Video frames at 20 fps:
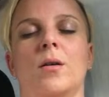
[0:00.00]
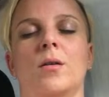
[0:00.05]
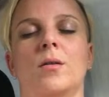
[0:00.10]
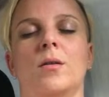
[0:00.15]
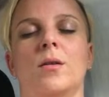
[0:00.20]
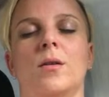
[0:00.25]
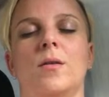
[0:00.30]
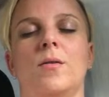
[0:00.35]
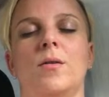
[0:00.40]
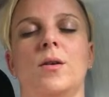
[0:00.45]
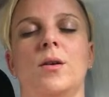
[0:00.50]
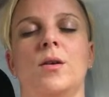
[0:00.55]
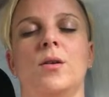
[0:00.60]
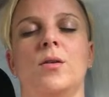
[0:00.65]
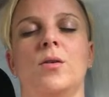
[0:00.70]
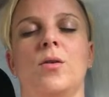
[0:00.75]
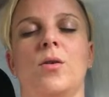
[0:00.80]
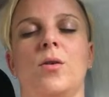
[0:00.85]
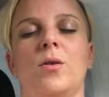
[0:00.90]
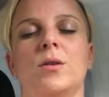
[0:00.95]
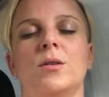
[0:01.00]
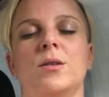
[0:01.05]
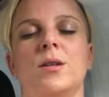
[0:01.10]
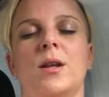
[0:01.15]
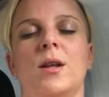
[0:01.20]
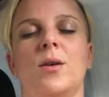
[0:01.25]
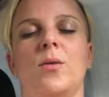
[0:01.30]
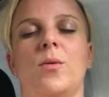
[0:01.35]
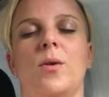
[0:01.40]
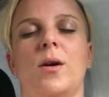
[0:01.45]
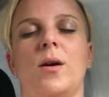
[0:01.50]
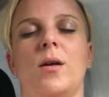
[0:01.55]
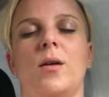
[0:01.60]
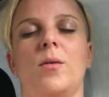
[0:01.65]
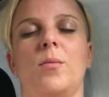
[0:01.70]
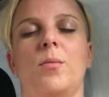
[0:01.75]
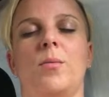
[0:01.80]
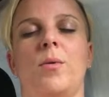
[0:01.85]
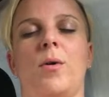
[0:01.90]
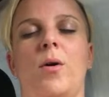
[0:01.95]
See if you can notice anywhere a
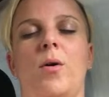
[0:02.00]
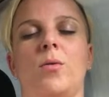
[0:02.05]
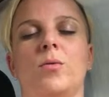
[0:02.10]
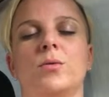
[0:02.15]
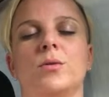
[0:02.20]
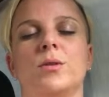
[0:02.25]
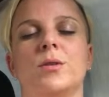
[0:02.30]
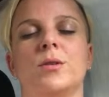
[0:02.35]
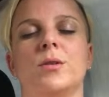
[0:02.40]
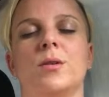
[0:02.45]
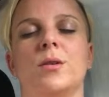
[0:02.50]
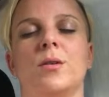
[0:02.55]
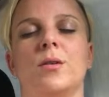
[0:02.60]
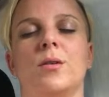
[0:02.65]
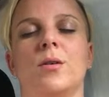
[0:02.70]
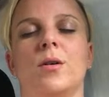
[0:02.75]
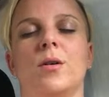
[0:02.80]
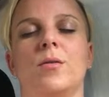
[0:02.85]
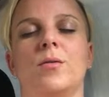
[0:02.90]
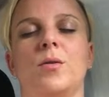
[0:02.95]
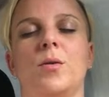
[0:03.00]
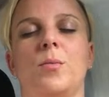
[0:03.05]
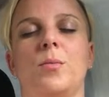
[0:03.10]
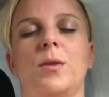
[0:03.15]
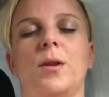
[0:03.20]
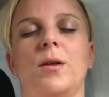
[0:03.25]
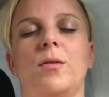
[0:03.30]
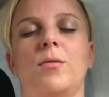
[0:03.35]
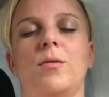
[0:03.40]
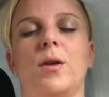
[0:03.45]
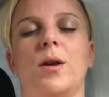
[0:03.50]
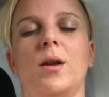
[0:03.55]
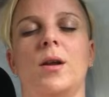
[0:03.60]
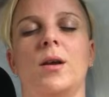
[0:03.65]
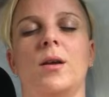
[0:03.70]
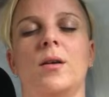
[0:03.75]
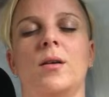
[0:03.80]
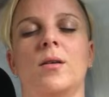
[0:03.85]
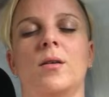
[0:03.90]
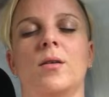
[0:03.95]
pulse of your blood
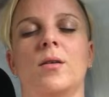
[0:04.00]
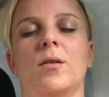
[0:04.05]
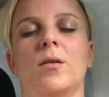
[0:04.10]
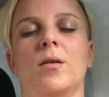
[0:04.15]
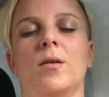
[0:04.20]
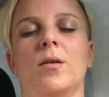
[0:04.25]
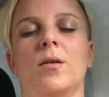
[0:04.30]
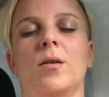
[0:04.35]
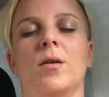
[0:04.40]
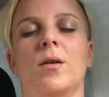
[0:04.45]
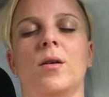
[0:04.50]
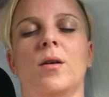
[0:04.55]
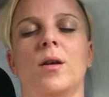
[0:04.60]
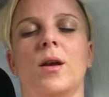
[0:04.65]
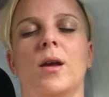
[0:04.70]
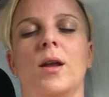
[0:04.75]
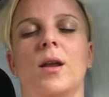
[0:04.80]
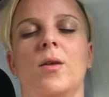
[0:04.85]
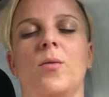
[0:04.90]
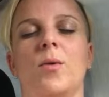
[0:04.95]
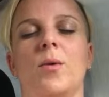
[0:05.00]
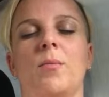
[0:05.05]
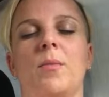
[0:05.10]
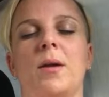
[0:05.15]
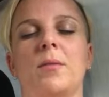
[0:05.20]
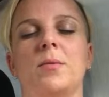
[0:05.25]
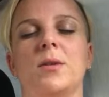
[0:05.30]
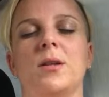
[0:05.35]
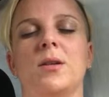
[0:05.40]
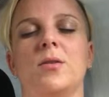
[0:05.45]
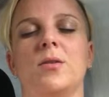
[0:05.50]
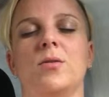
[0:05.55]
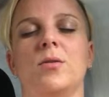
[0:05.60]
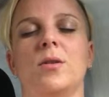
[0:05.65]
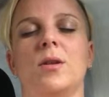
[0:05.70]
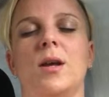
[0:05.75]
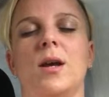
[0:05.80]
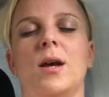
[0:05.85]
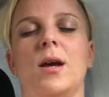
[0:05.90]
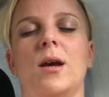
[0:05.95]
running, anywhere maybe near your
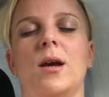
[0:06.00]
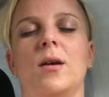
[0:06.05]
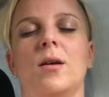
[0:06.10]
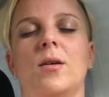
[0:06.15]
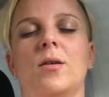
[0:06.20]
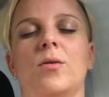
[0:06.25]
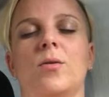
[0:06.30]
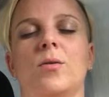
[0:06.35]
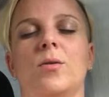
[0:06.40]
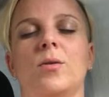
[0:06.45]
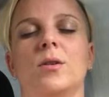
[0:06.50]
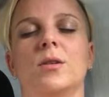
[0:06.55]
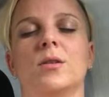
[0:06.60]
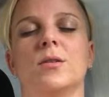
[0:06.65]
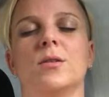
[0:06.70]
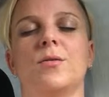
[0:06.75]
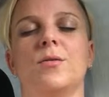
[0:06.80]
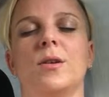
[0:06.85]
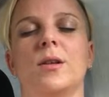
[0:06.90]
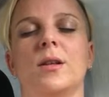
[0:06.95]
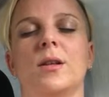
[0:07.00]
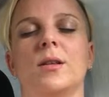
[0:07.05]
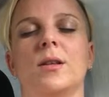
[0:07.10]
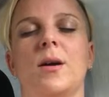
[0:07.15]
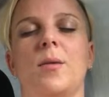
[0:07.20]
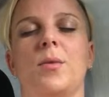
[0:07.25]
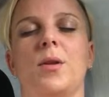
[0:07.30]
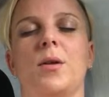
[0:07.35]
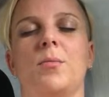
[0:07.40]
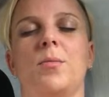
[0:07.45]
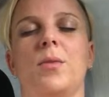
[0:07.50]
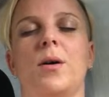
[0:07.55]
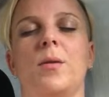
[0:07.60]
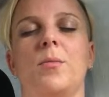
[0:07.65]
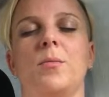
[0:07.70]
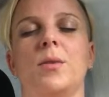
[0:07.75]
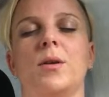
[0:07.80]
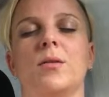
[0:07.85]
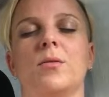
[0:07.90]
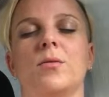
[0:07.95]
neck, or you're just feeling that blood
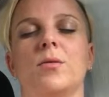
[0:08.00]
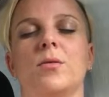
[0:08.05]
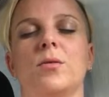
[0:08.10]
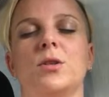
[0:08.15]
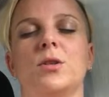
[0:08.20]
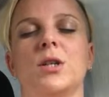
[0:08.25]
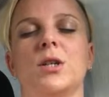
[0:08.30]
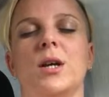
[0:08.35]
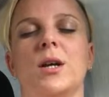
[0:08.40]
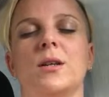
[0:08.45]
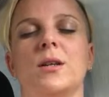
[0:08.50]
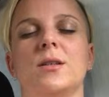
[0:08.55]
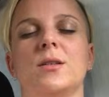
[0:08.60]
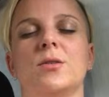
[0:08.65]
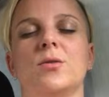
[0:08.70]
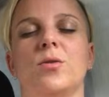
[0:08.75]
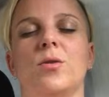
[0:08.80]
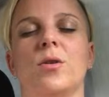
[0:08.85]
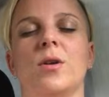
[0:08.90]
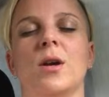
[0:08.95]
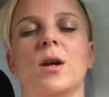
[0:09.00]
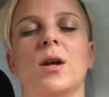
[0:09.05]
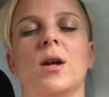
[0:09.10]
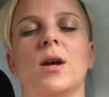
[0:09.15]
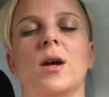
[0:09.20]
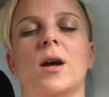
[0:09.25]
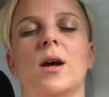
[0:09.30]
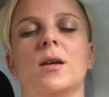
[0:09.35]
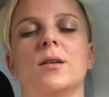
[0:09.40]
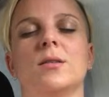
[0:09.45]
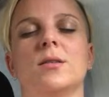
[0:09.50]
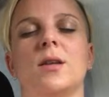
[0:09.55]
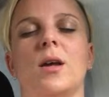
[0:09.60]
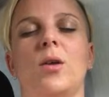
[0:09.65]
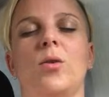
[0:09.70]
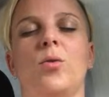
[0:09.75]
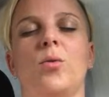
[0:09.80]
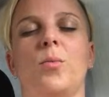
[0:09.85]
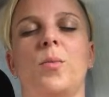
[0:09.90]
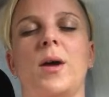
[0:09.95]
pumping through your chest, or a
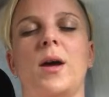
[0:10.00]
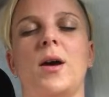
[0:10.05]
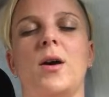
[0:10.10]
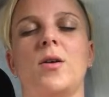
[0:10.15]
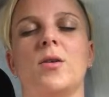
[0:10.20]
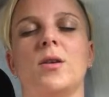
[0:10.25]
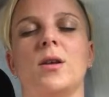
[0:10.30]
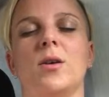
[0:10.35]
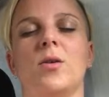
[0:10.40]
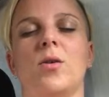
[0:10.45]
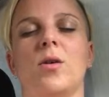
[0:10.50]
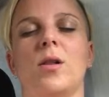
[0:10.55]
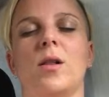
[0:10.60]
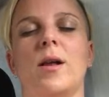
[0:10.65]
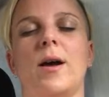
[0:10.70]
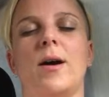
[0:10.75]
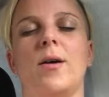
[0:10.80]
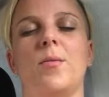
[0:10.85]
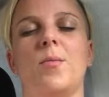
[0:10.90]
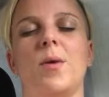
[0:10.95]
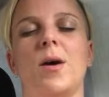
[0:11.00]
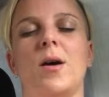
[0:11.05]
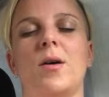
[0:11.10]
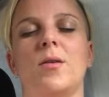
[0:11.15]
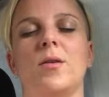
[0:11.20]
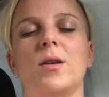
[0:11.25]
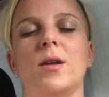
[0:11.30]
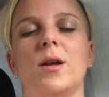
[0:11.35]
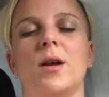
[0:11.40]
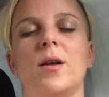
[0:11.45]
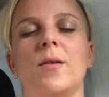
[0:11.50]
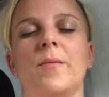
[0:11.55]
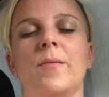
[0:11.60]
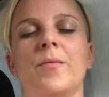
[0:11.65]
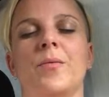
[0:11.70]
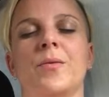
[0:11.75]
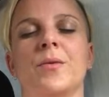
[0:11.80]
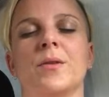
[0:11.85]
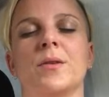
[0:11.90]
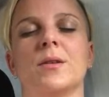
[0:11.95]
subtle pounding or a loud pounding.
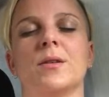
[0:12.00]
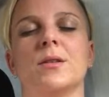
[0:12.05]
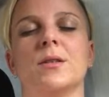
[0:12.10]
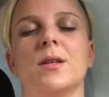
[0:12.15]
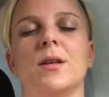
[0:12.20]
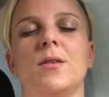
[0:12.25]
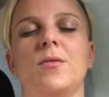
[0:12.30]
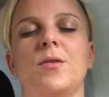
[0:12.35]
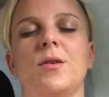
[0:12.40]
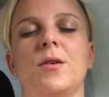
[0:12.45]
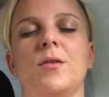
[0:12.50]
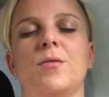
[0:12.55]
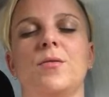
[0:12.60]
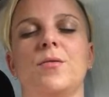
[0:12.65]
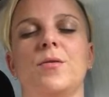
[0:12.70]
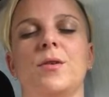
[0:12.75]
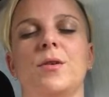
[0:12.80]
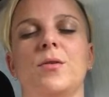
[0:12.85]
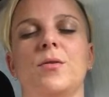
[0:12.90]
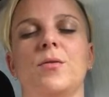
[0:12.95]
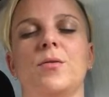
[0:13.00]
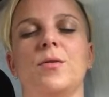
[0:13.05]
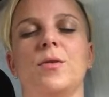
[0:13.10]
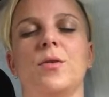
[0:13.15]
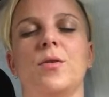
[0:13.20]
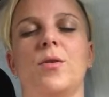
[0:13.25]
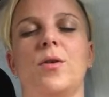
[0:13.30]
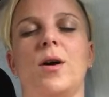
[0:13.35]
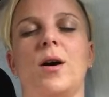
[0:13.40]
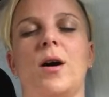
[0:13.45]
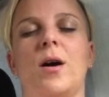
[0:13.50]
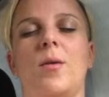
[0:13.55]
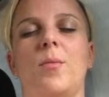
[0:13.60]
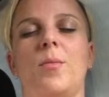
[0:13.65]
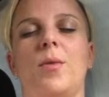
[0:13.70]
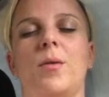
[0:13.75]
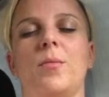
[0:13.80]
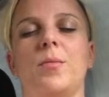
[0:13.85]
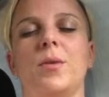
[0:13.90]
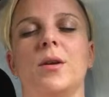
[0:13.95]
See if you can feel for your heart
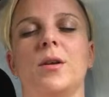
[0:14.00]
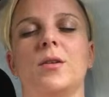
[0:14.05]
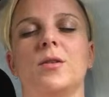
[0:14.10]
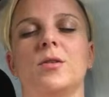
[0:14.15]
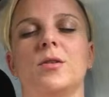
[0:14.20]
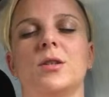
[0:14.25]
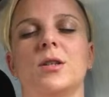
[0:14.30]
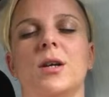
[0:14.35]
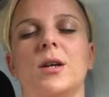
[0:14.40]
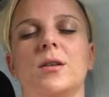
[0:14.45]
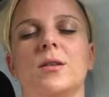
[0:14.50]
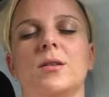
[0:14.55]
pumping in your chest.